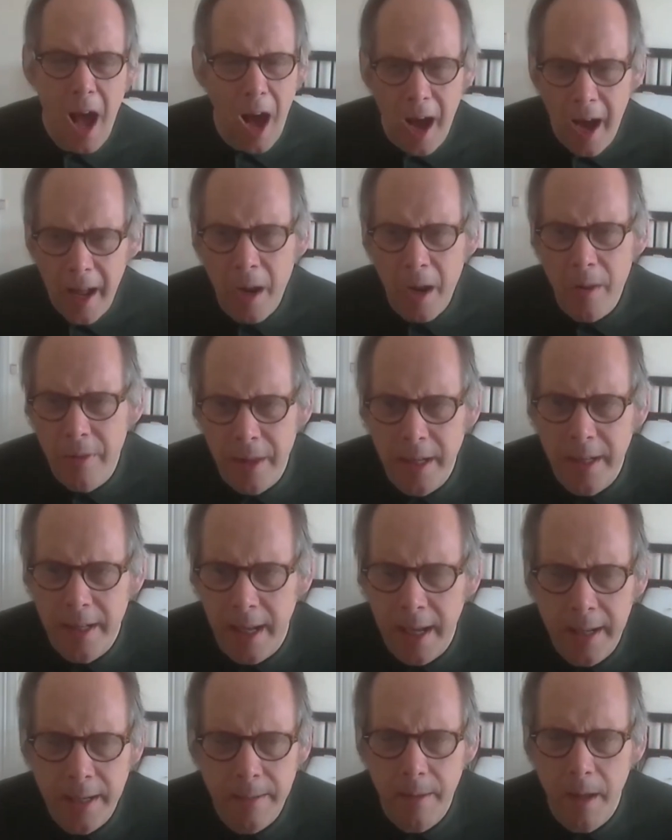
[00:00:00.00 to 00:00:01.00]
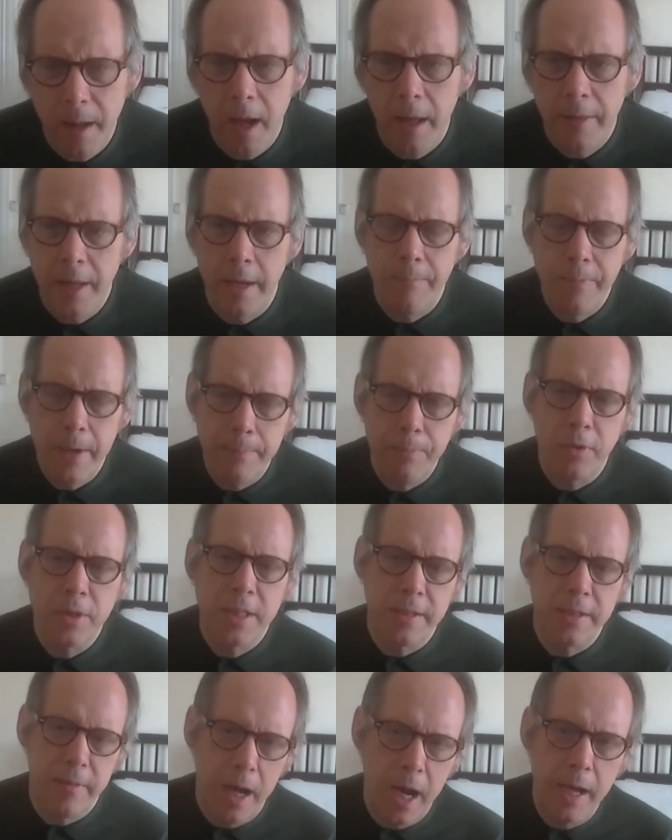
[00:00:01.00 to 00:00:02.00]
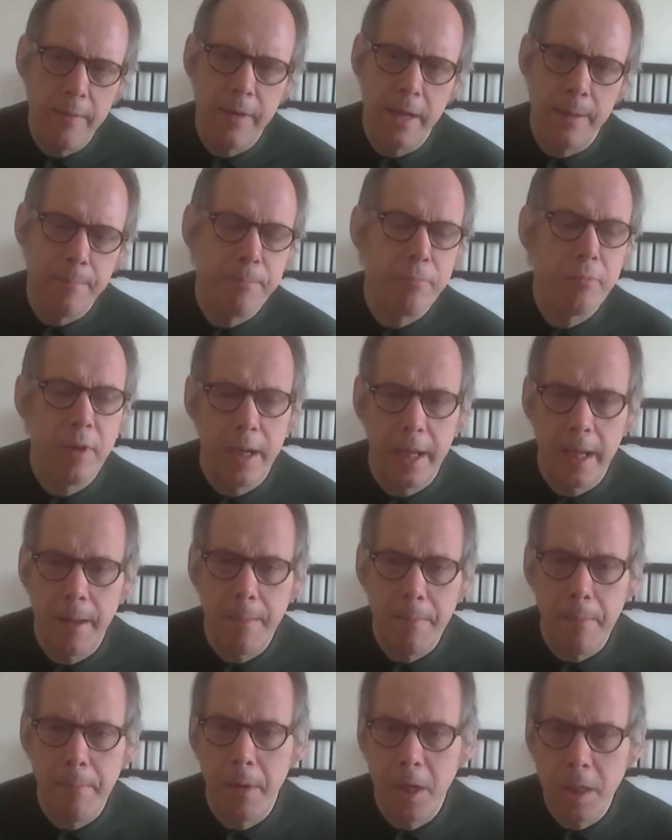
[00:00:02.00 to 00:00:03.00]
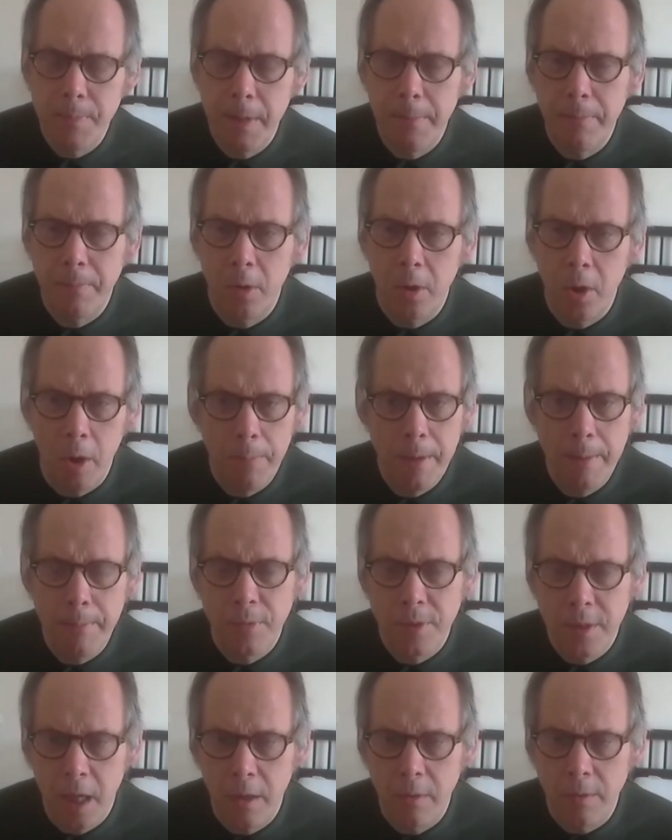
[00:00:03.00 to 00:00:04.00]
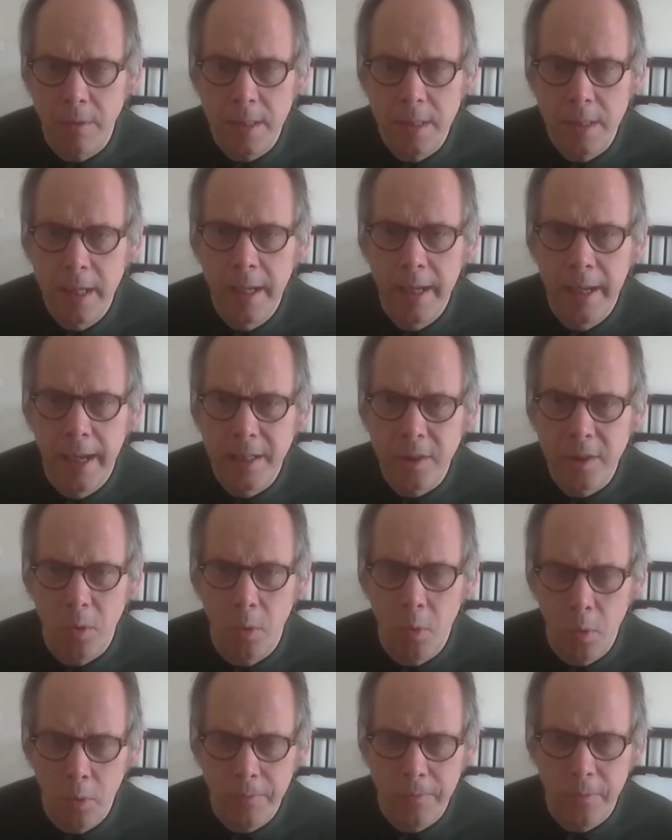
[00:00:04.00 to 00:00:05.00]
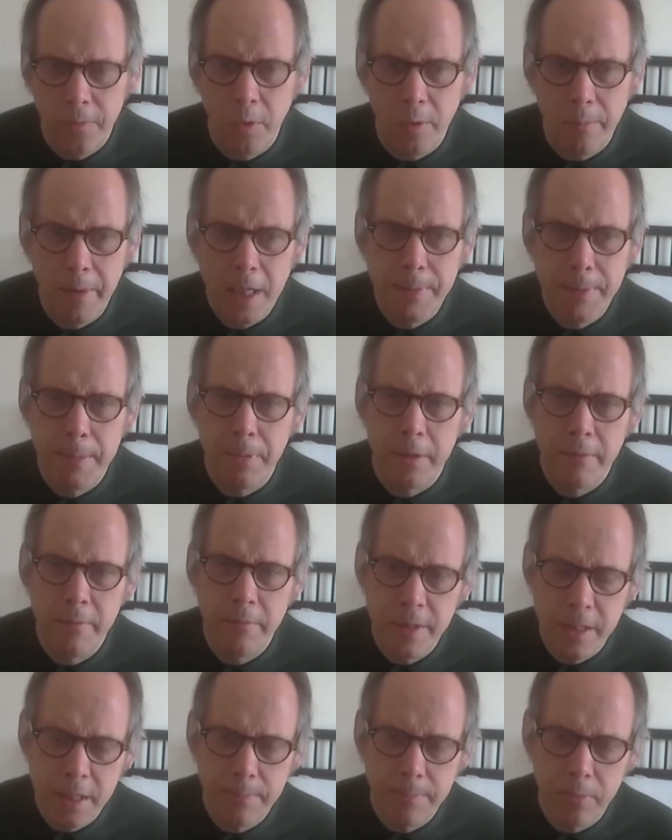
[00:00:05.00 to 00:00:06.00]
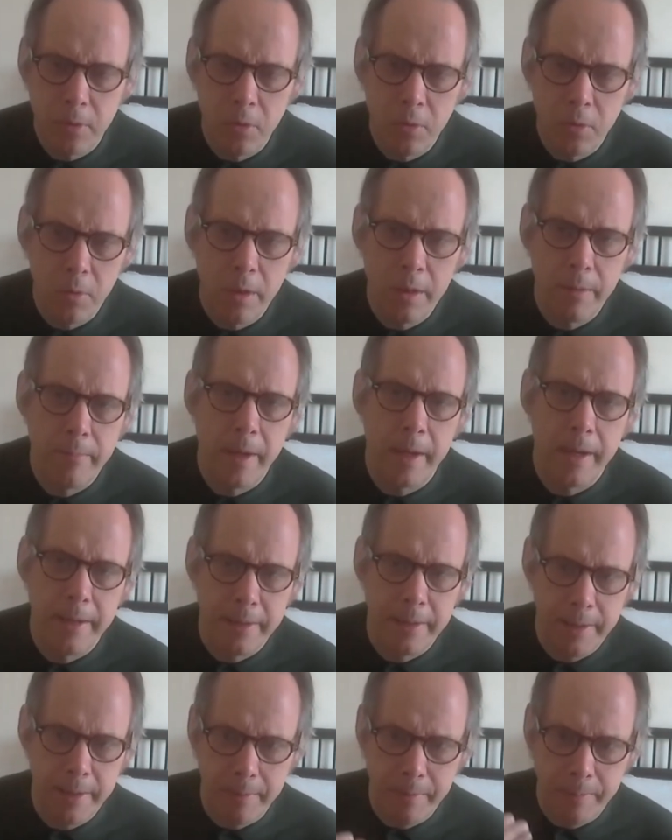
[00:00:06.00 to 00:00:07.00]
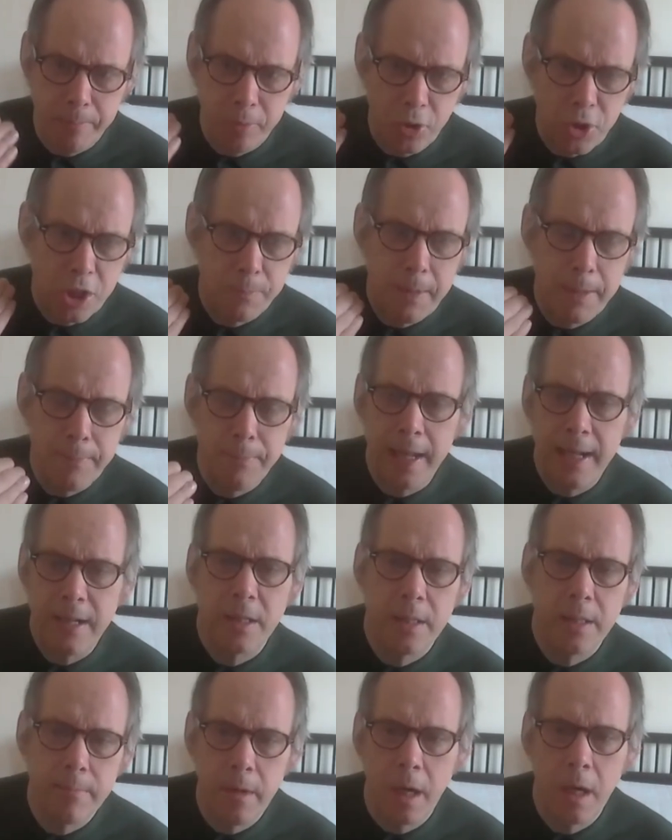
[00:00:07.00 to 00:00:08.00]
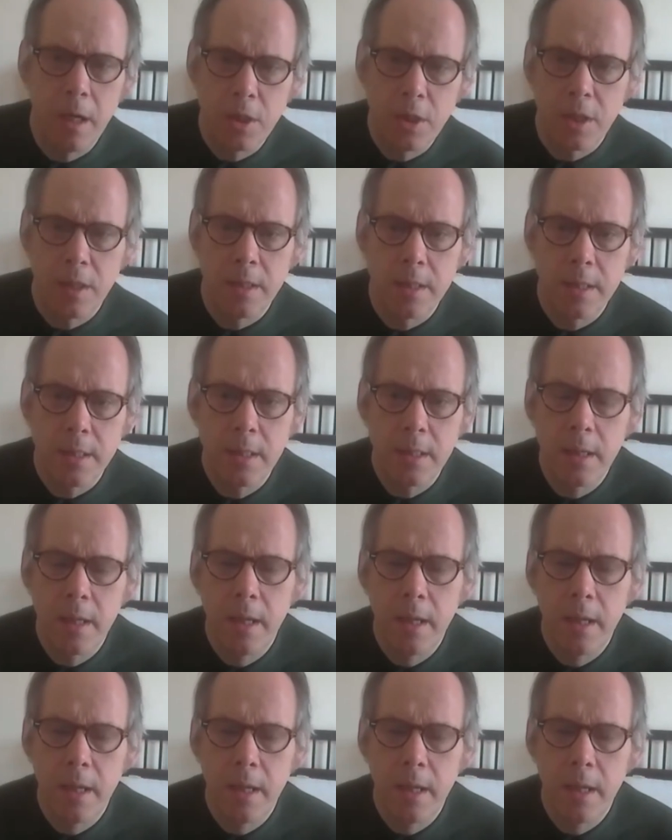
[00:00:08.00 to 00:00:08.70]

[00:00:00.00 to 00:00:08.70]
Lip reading: I don't think that. I think if people survive it, brilliant. But a lot of people don't. It's awful. It makes people invisible. It pushes people out to the margins.